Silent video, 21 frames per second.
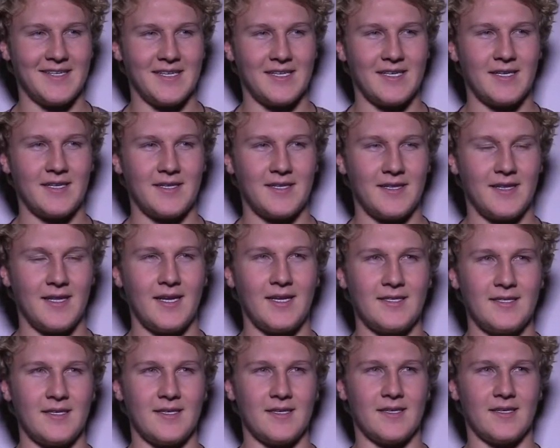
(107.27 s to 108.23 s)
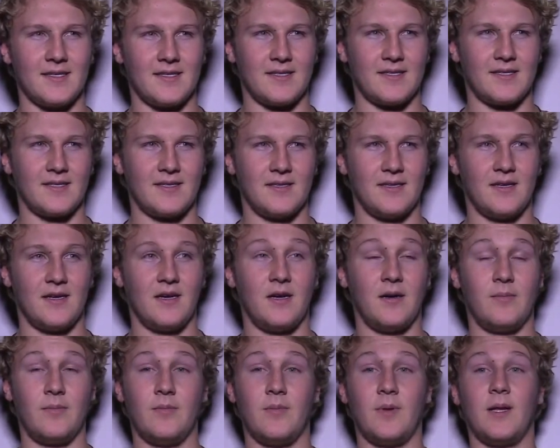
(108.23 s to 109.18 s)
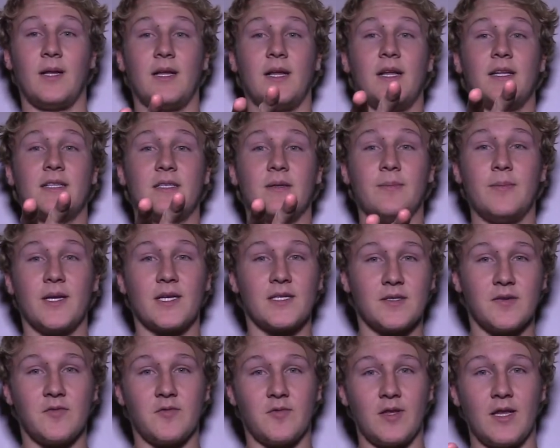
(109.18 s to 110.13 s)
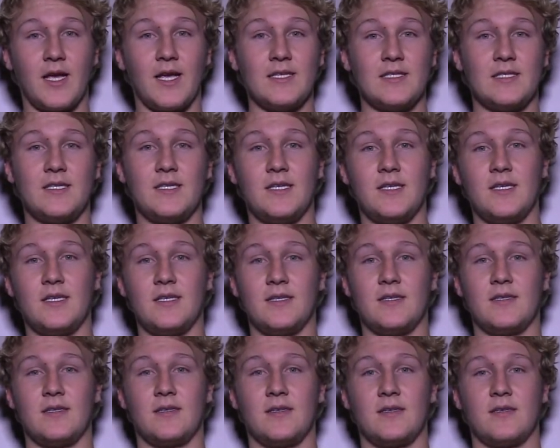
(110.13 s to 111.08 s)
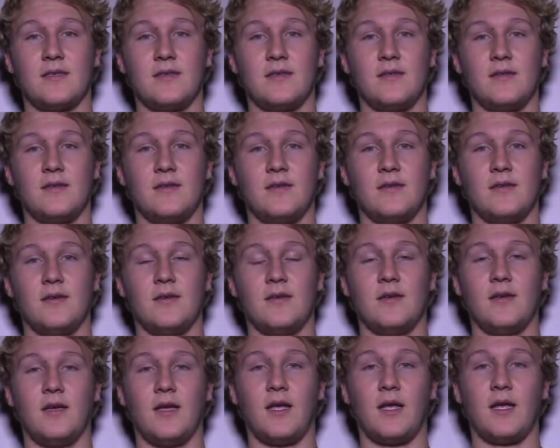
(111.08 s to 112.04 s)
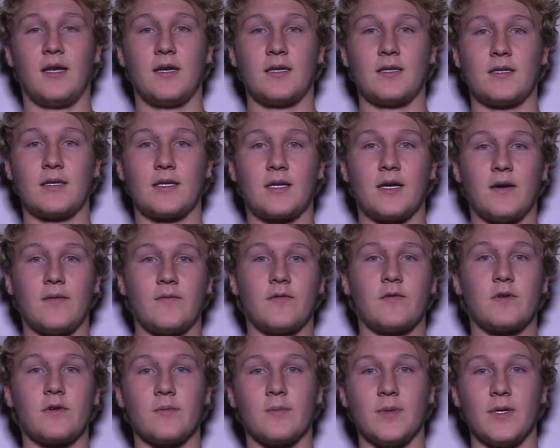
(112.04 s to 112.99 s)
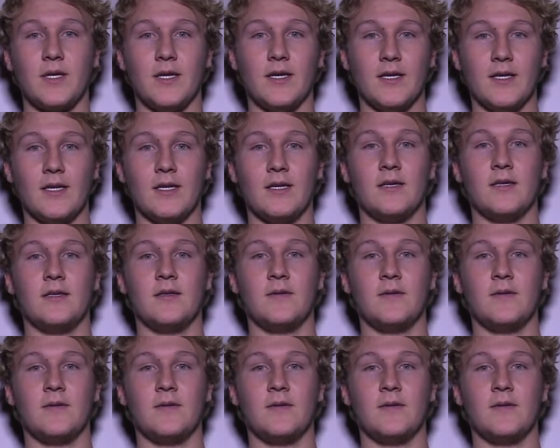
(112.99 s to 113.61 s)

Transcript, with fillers: Uh, laziness. Um, it, it's a mix of laziness and comfortability